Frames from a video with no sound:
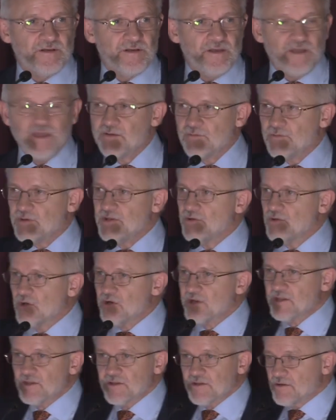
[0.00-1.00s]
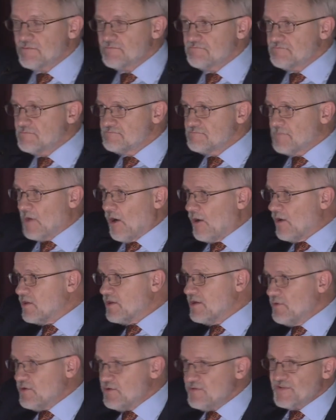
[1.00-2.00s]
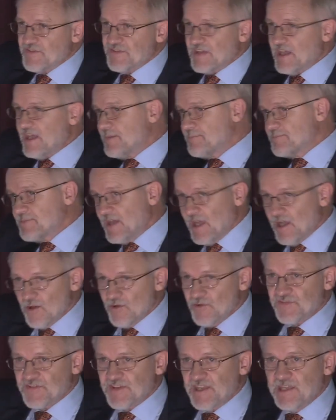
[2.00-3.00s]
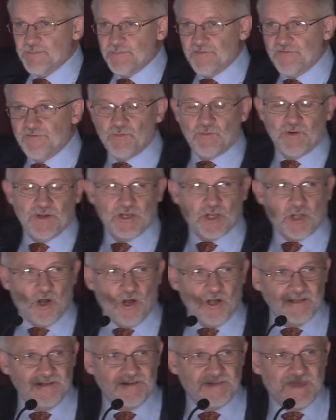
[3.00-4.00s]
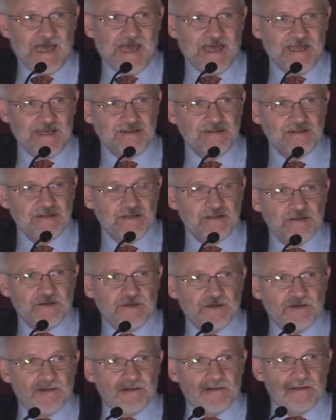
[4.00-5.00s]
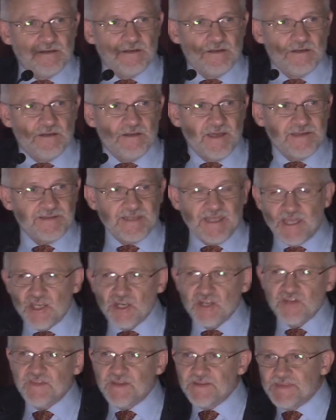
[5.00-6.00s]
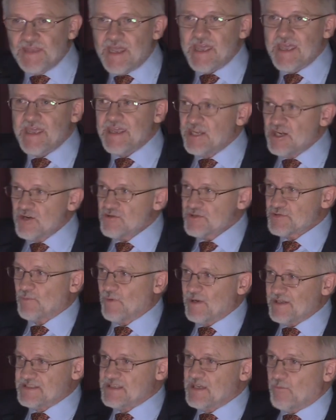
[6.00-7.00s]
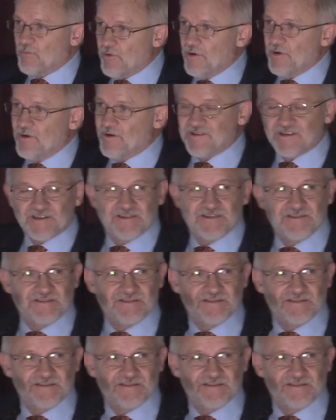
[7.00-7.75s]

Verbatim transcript: And when you look at all the moonscape, the hellscape, if you want to call it that, at the end of the day, here's what's at work.